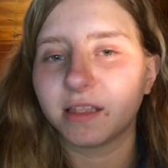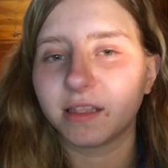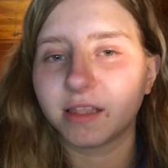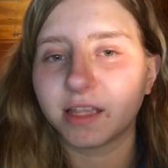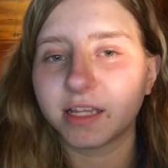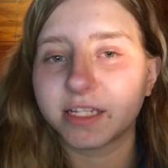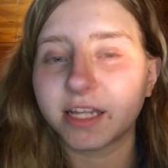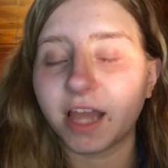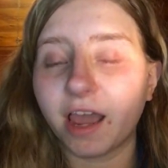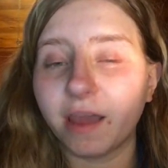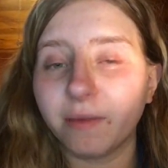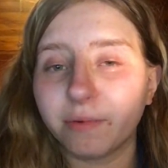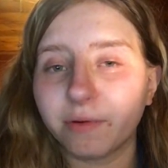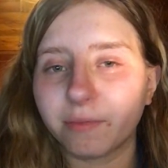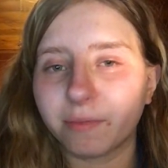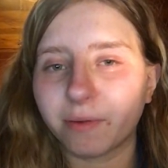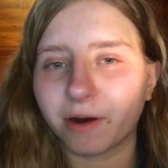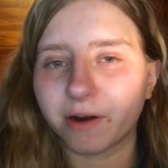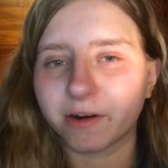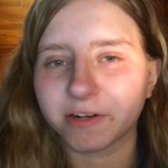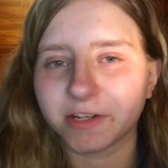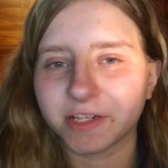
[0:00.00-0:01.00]
the type of
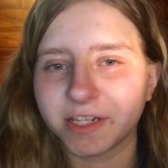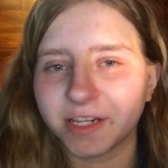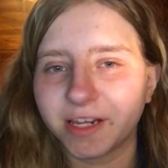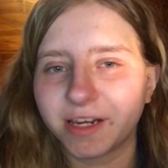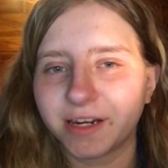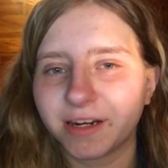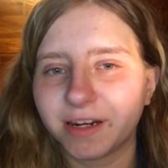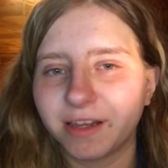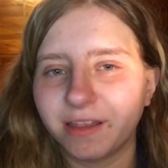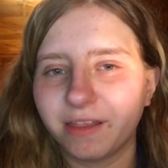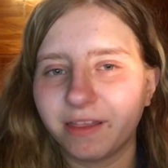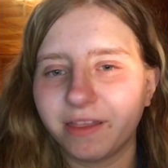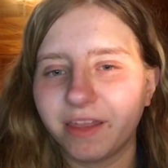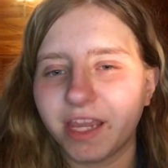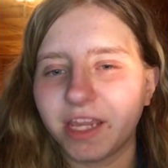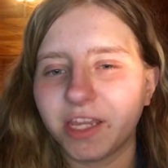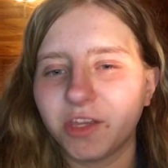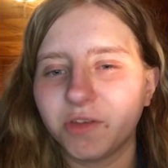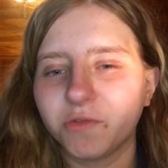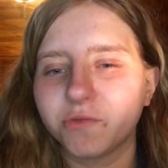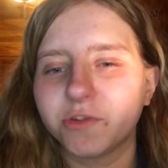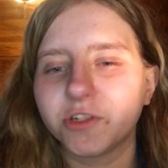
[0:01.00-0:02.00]
person that
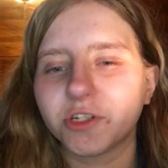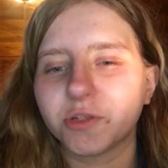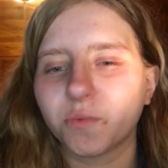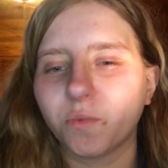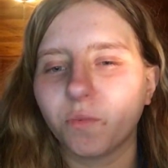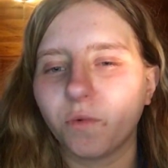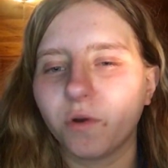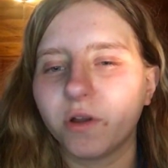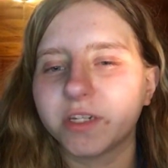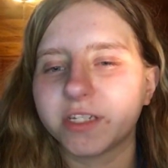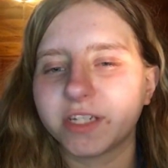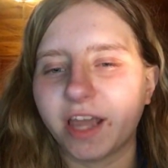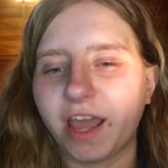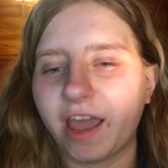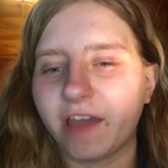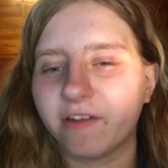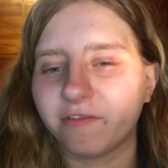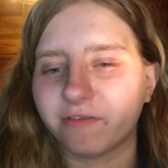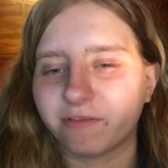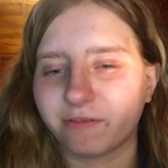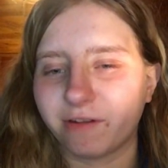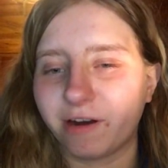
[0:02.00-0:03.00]
you just want to
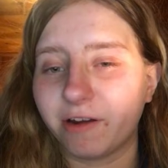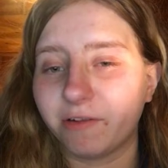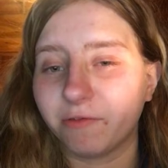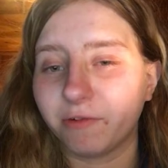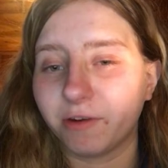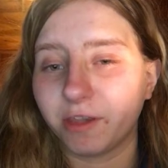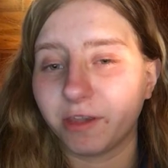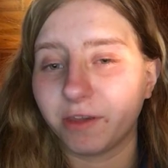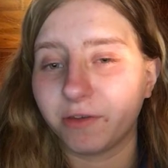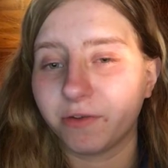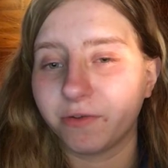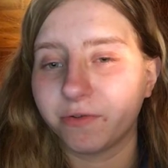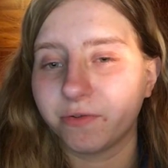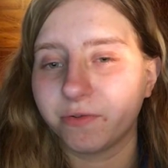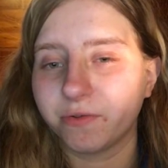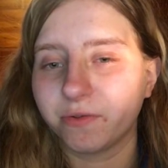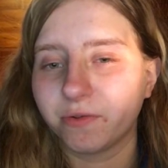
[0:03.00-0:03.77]
have around you.